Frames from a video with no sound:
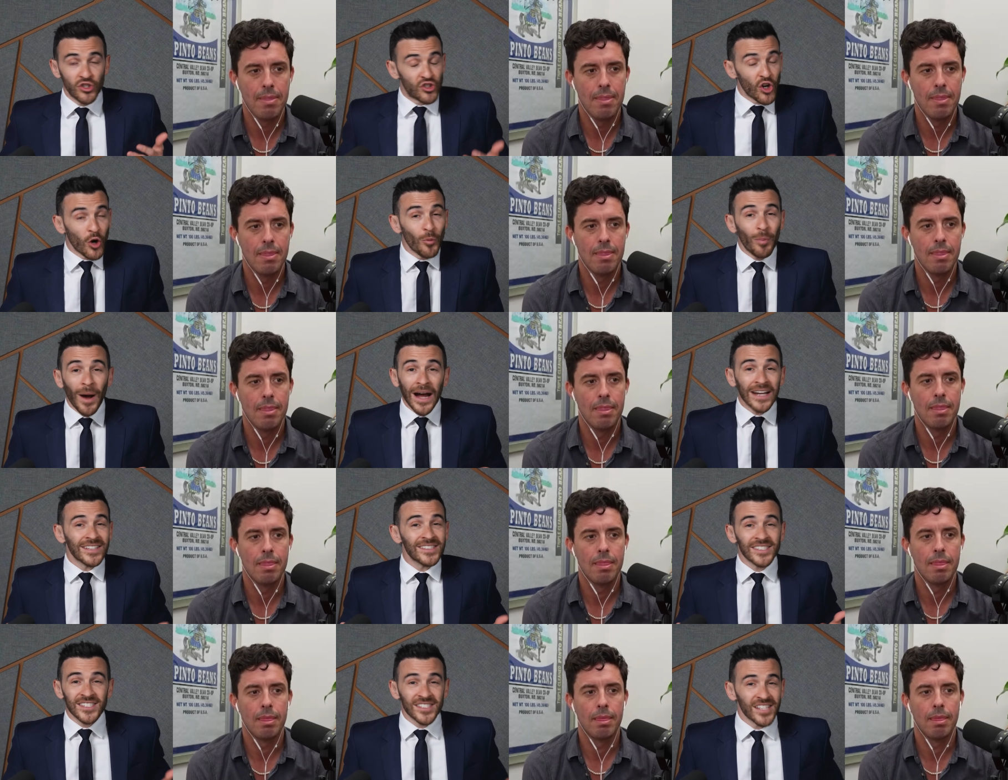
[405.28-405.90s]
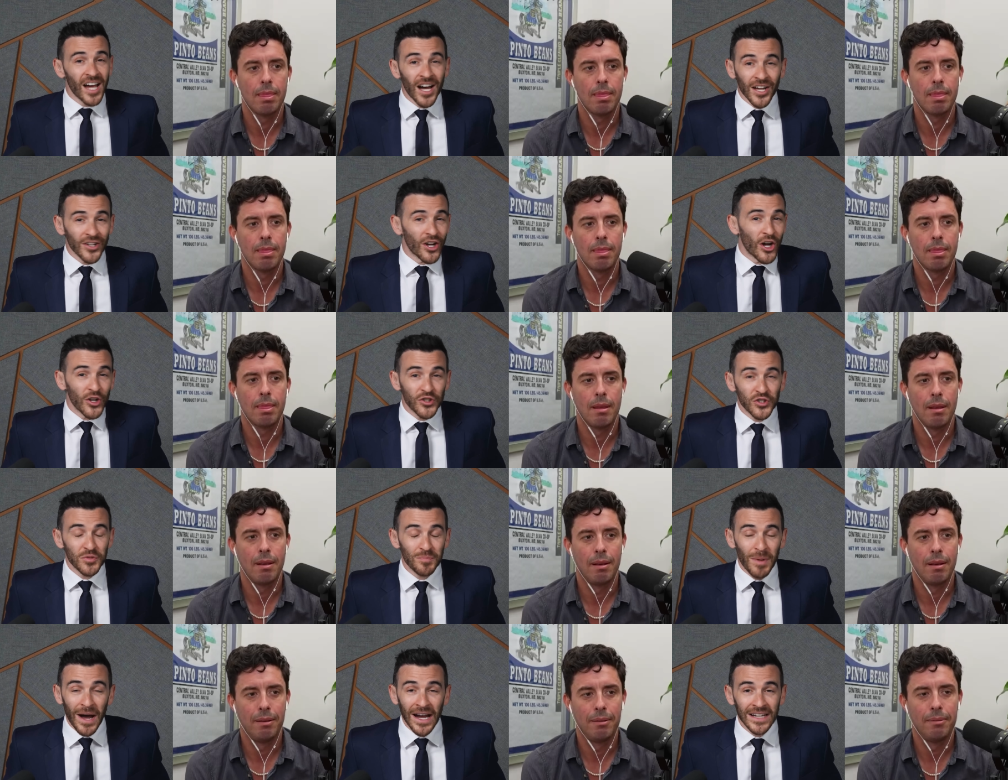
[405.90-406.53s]
Speaker 1: Joe Biden's son,
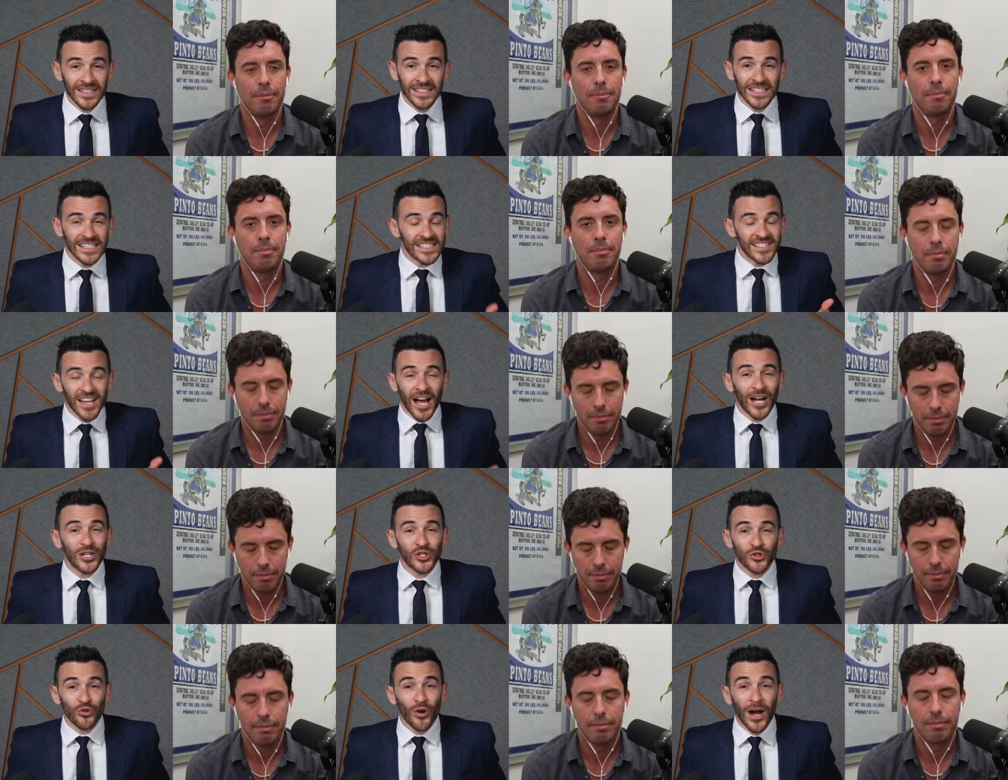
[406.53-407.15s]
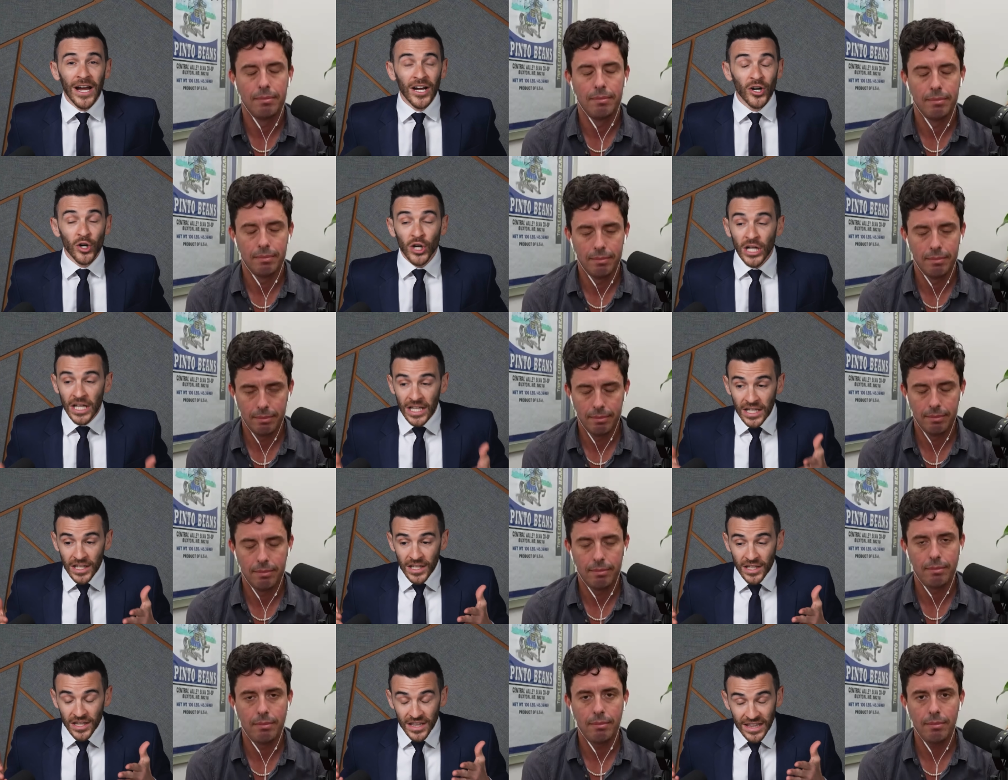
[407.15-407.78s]
Hunter Biden, is on trial
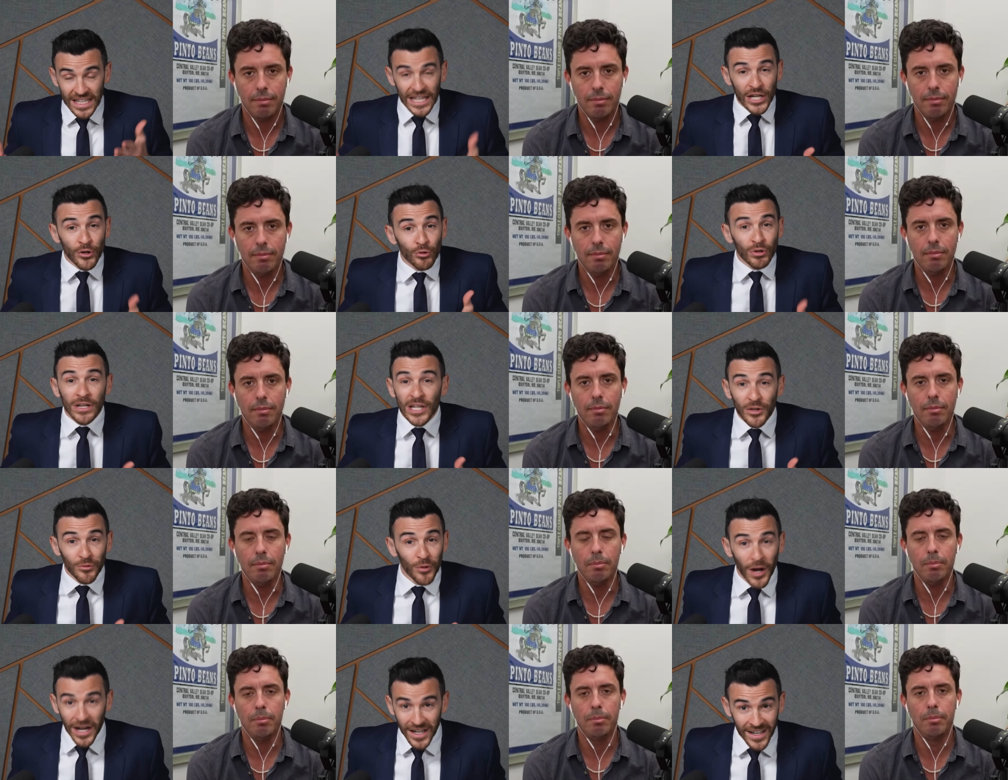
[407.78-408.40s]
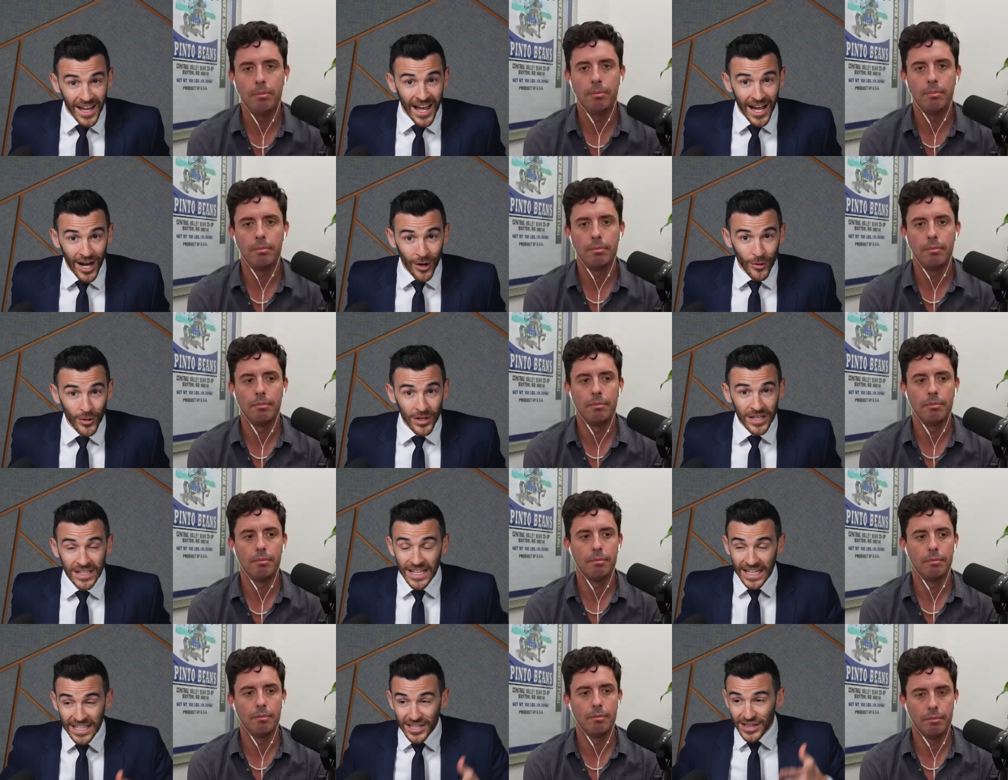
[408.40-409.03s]
literally right
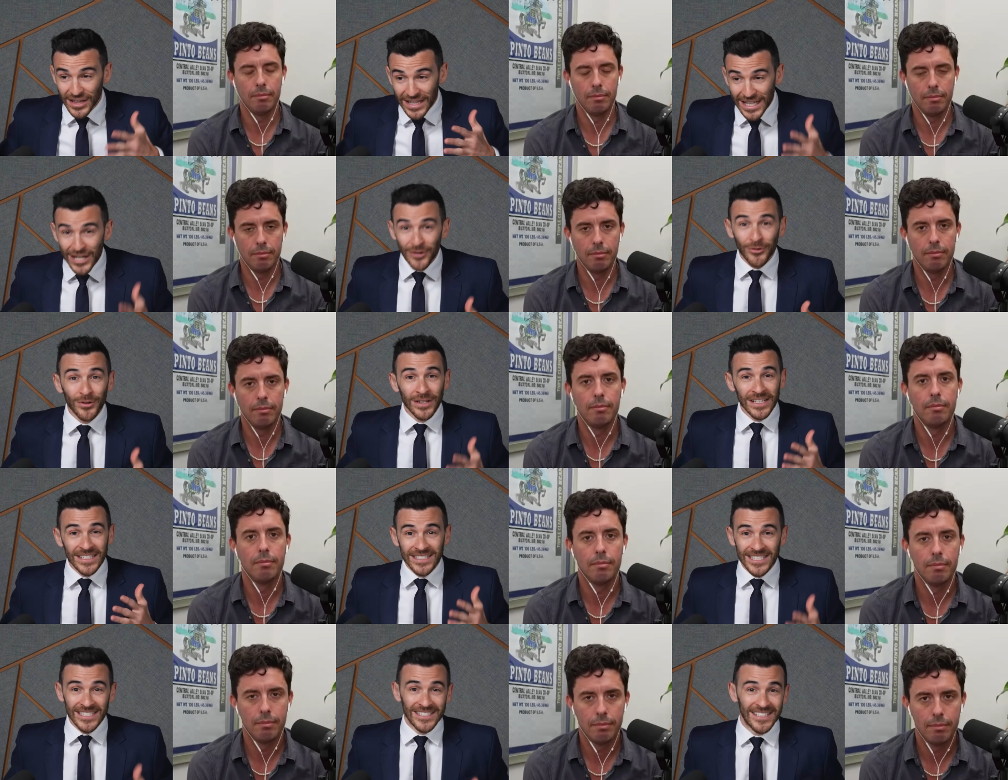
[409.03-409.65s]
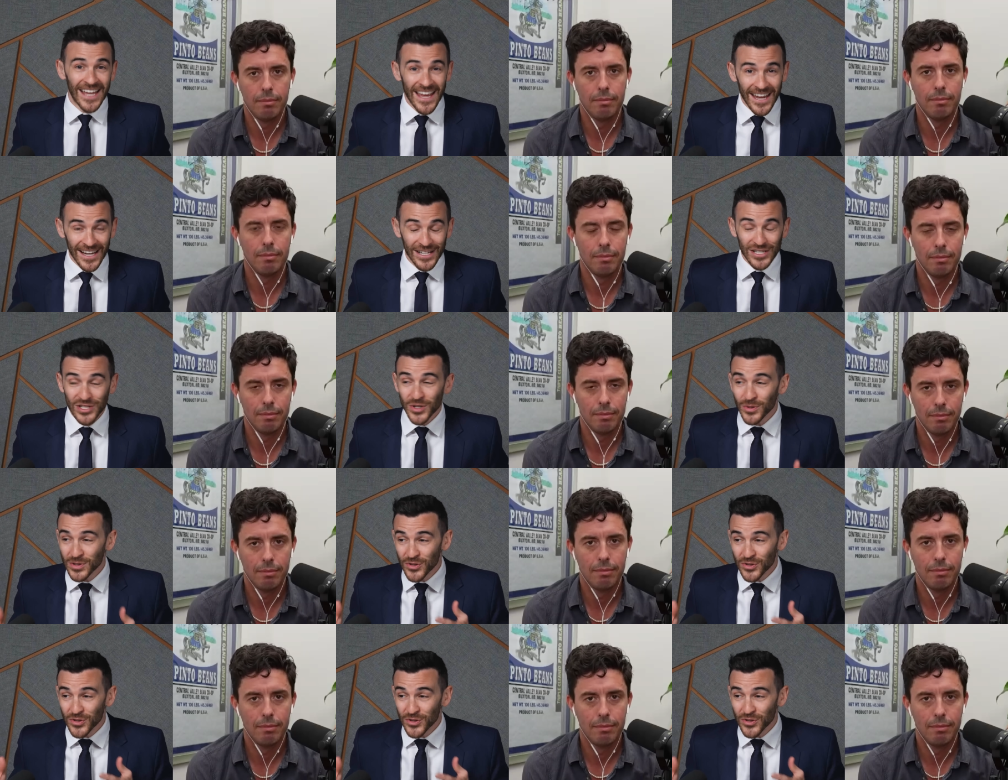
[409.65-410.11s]
now, like literally today.